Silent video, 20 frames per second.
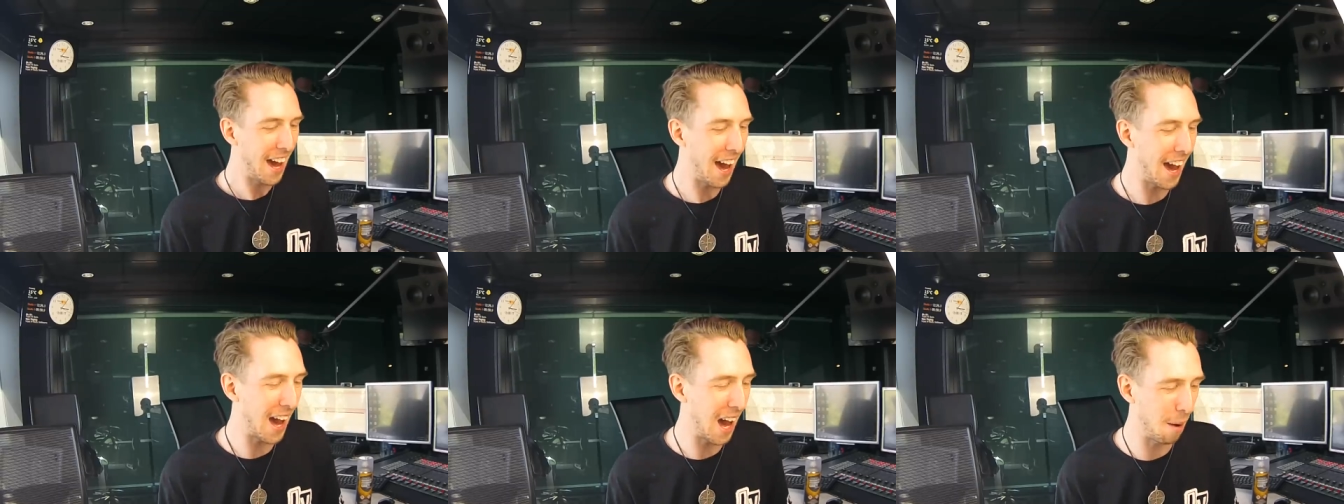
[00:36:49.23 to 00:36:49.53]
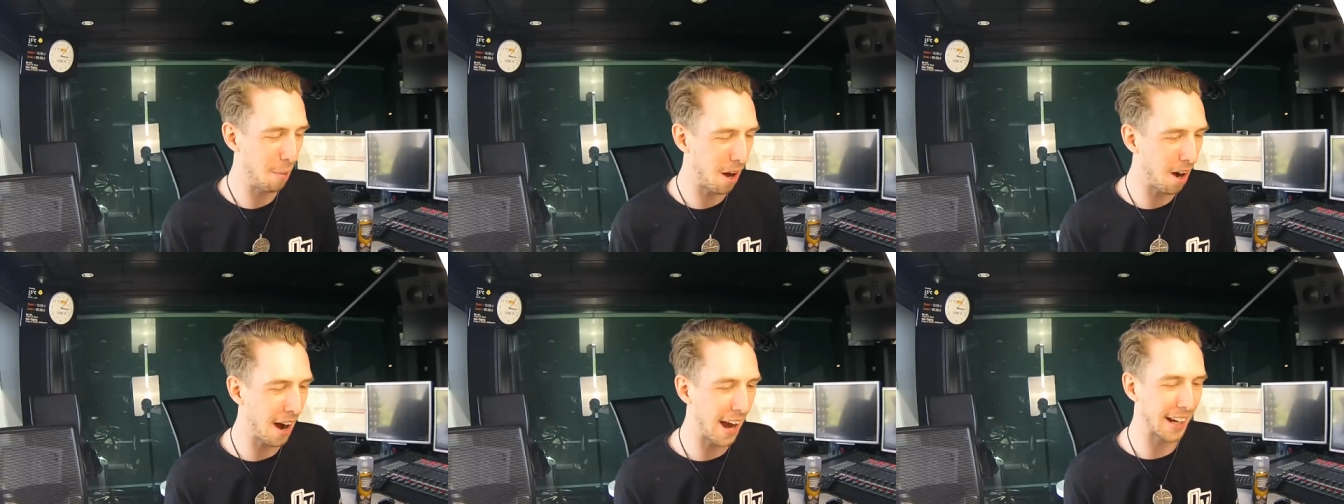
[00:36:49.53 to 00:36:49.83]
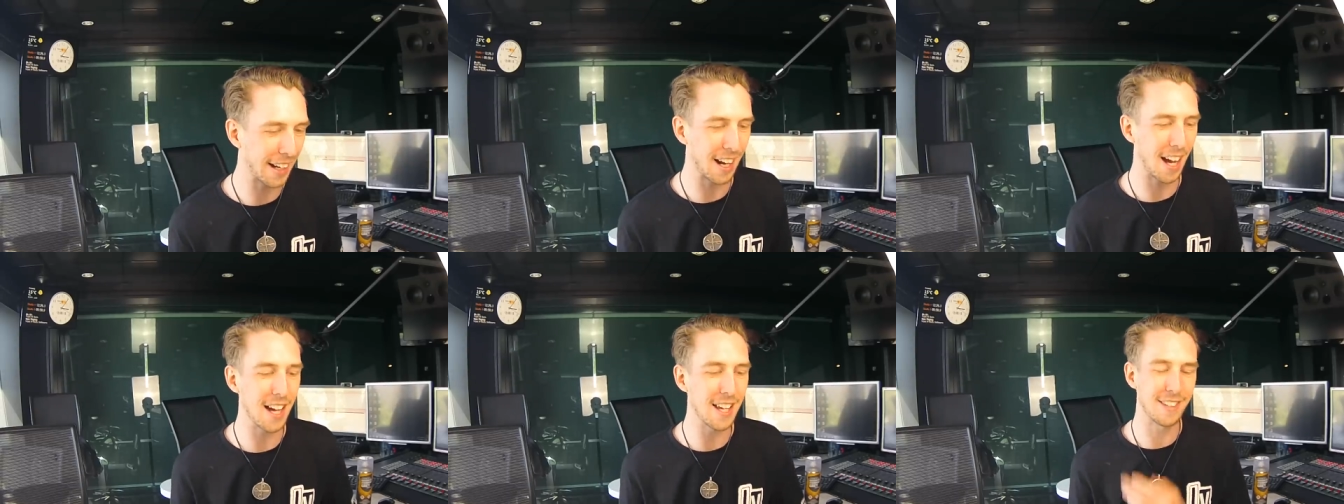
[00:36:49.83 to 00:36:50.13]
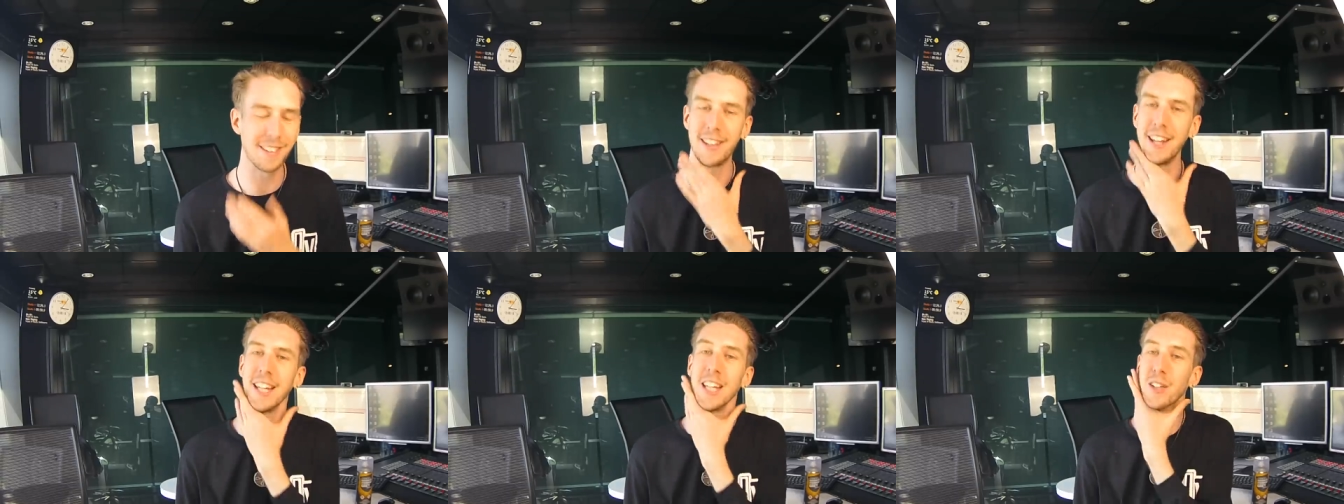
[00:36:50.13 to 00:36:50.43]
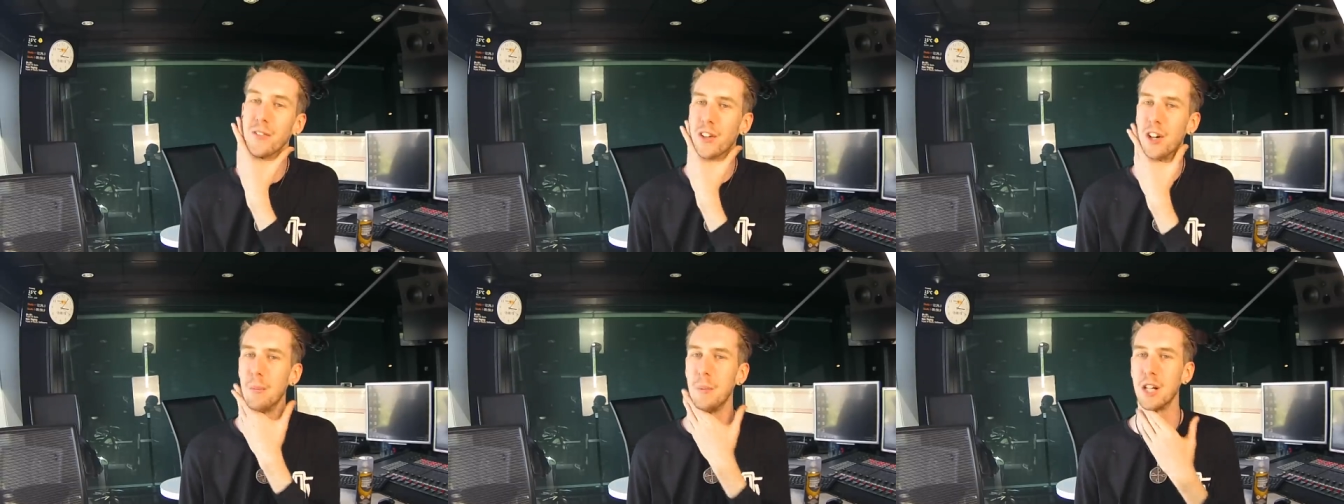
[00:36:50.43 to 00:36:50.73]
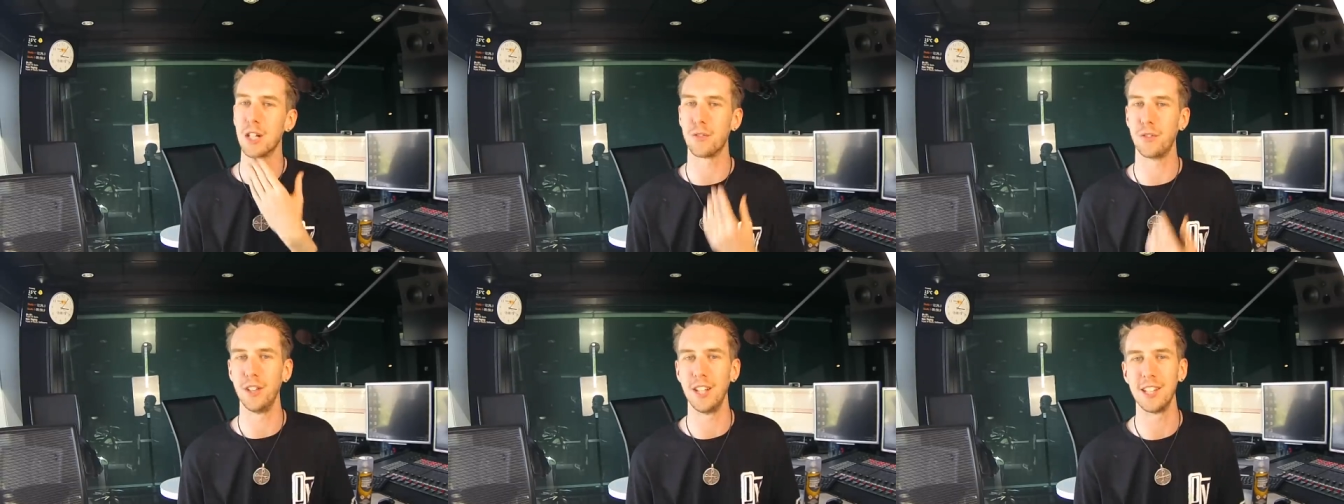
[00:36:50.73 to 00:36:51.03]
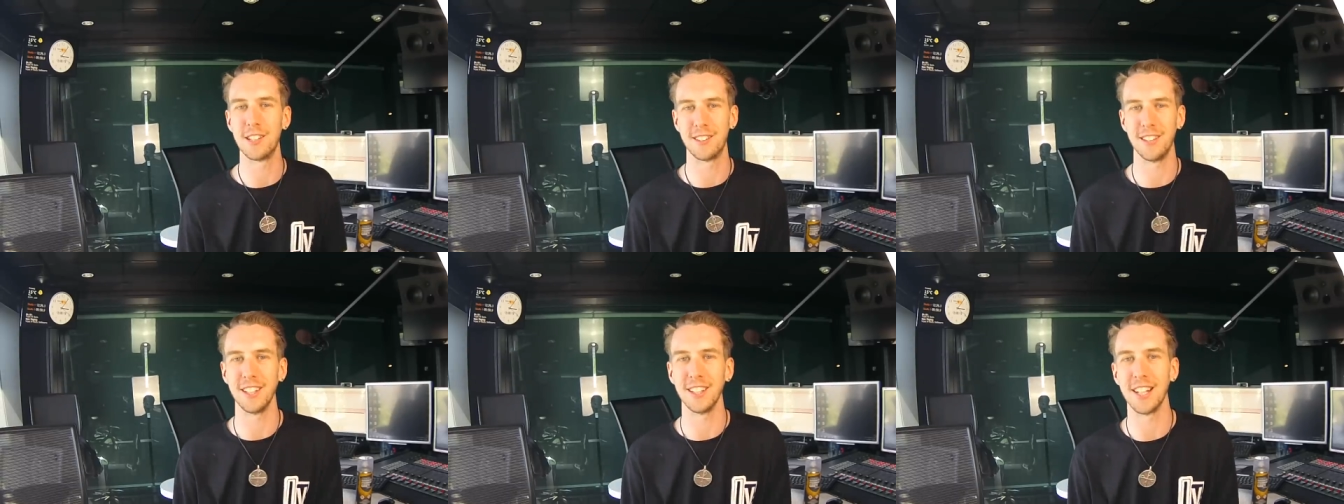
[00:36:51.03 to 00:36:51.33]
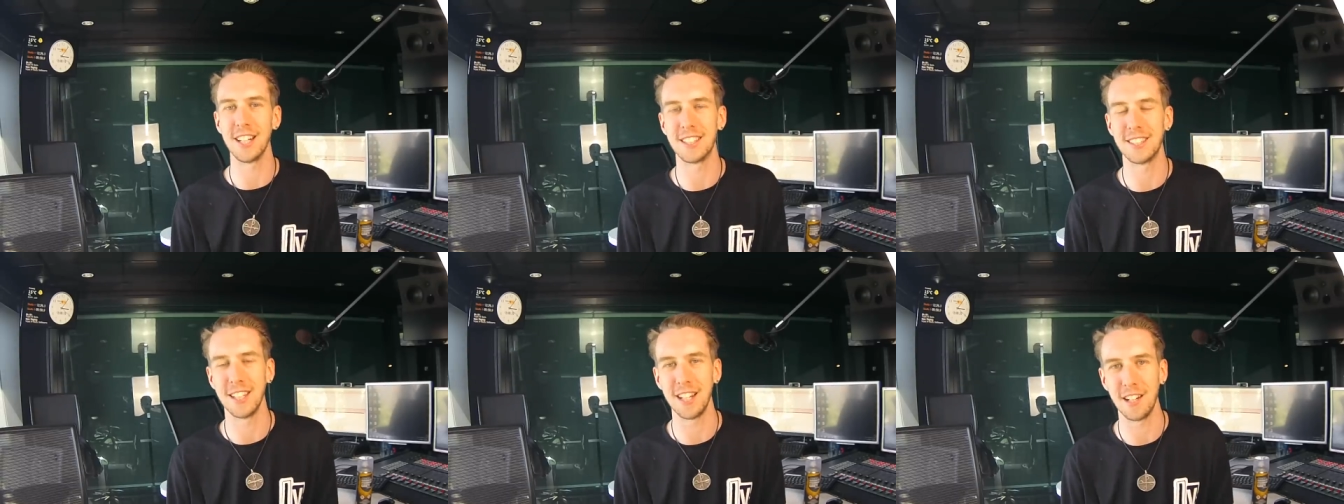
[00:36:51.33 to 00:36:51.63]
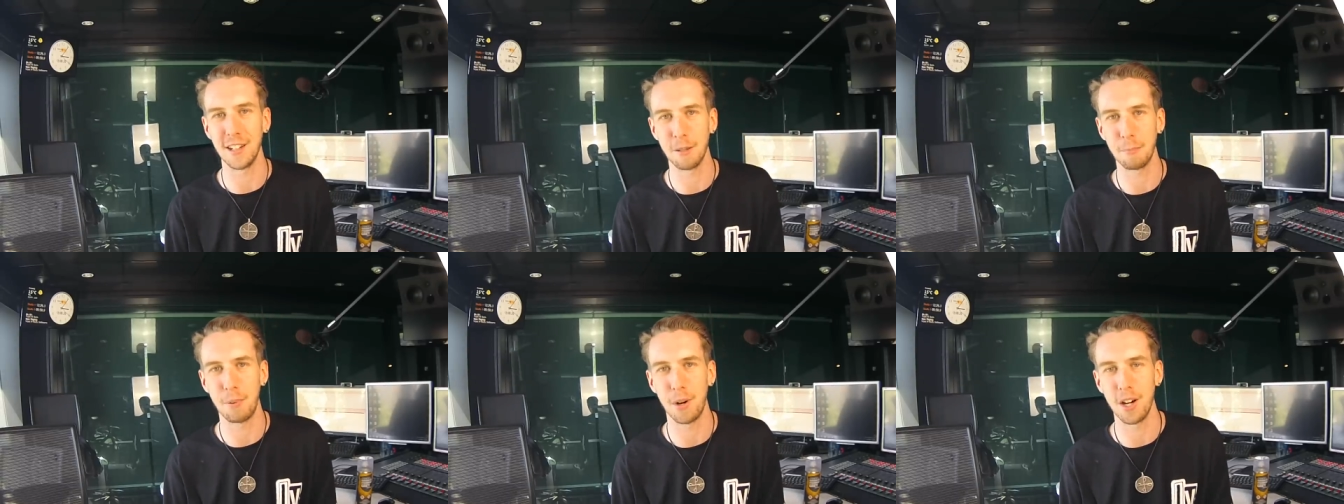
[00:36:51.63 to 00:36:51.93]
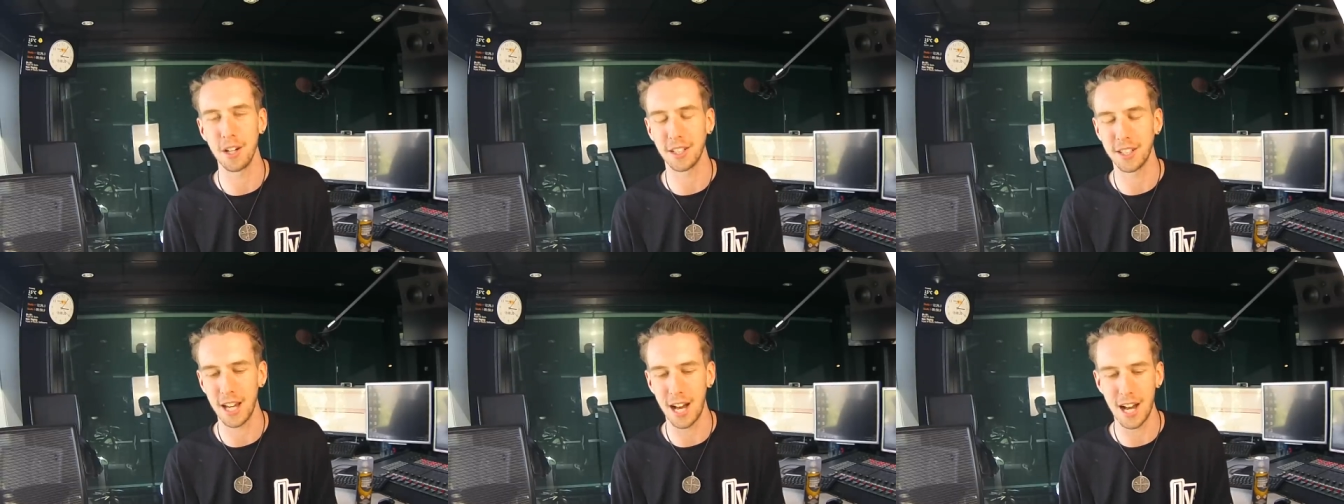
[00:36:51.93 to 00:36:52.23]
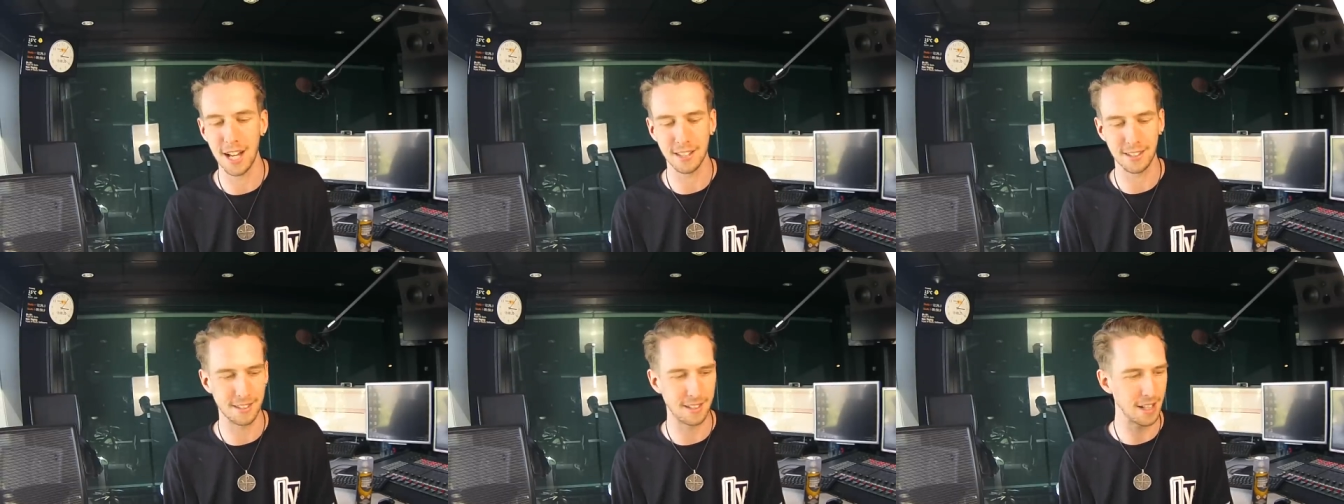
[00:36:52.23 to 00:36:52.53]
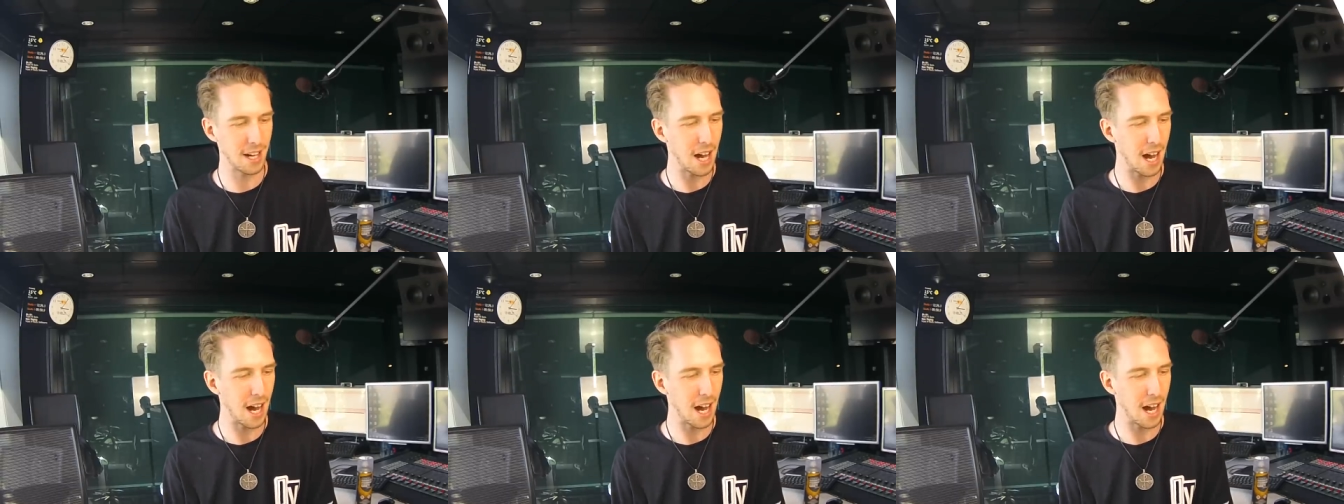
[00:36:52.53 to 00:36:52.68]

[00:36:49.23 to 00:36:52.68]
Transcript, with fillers: Um, all right, guys, thank you very much for listening. That's the end of the podcast.